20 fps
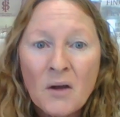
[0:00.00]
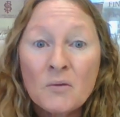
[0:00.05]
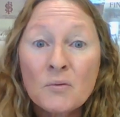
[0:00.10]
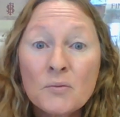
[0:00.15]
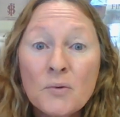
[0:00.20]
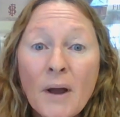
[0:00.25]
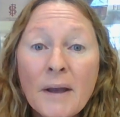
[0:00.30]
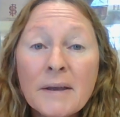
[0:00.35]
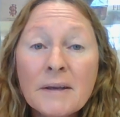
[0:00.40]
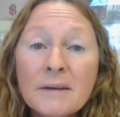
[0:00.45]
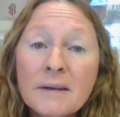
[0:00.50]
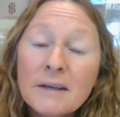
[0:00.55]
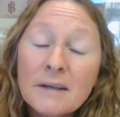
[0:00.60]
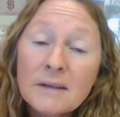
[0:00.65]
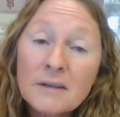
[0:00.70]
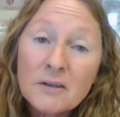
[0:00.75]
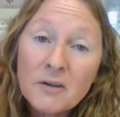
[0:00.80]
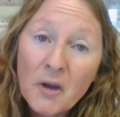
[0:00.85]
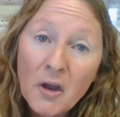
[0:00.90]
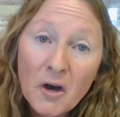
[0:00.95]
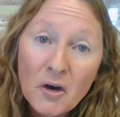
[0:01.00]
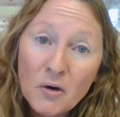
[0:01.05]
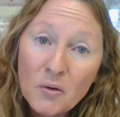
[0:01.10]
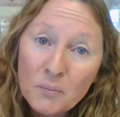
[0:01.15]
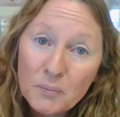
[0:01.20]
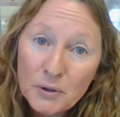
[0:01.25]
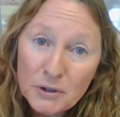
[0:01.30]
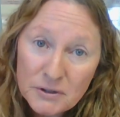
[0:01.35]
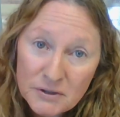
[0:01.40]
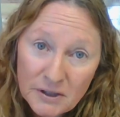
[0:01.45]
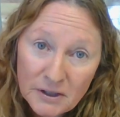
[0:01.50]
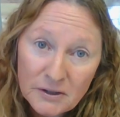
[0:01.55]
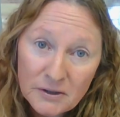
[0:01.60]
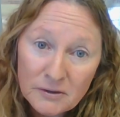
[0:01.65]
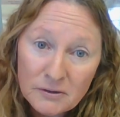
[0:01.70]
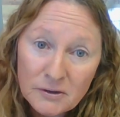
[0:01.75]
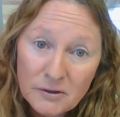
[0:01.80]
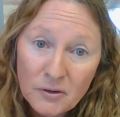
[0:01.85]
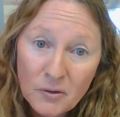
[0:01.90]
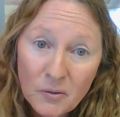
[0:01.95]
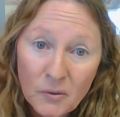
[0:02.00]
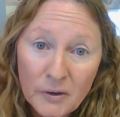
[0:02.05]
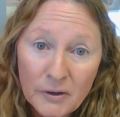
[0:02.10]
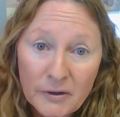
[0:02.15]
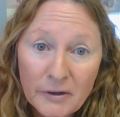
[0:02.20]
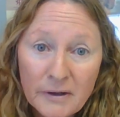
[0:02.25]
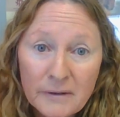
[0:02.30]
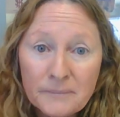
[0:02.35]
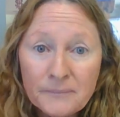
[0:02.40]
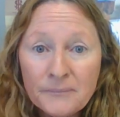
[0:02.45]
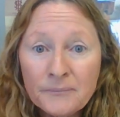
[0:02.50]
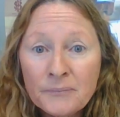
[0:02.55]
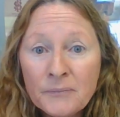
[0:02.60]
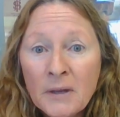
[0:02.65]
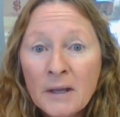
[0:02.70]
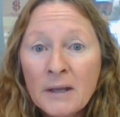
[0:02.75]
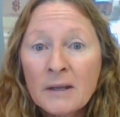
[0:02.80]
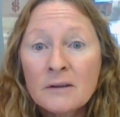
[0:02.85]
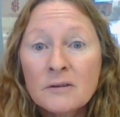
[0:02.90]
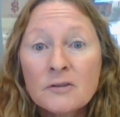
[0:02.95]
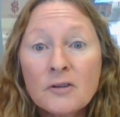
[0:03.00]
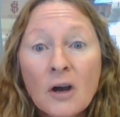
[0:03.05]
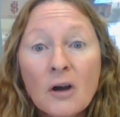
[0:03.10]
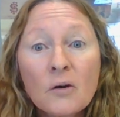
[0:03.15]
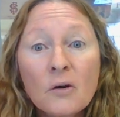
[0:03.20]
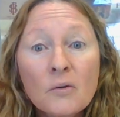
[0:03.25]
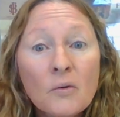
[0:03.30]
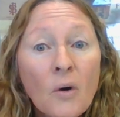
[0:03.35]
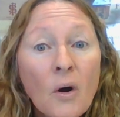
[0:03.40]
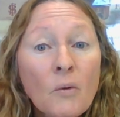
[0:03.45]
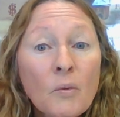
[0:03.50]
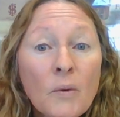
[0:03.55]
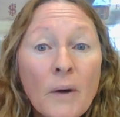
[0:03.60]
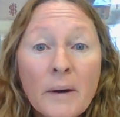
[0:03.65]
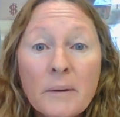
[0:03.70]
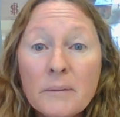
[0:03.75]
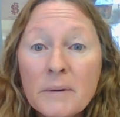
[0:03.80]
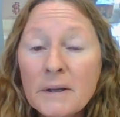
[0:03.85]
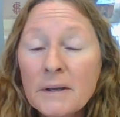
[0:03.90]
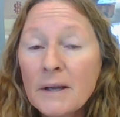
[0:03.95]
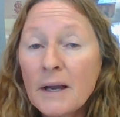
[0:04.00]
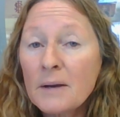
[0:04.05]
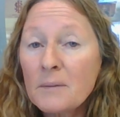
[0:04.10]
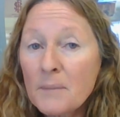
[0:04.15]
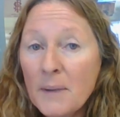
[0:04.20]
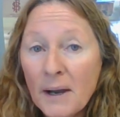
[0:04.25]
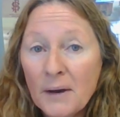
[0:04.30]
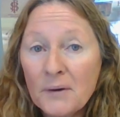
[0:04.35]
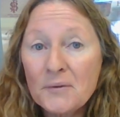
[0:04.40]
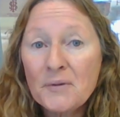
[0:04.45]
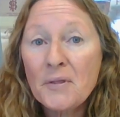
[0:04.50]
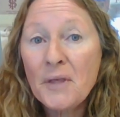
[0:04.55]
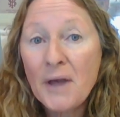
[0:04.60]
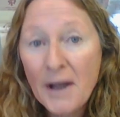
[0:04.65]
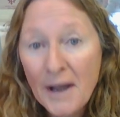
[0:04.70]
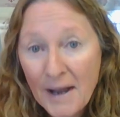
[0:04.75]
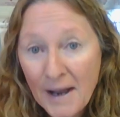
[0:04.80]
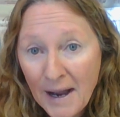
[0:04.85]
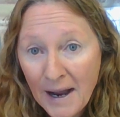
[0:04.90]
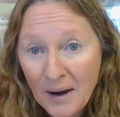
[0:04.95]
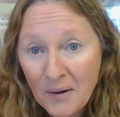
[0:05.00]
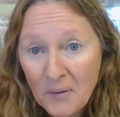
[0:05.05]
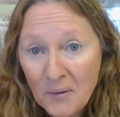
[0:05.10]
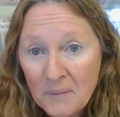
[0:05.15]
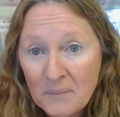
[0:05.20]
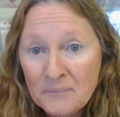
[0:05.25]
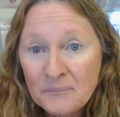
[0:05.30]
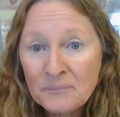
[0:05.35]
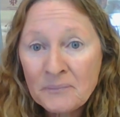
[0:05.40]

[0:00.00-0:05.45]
Write in no particular order. Don't worry about the how.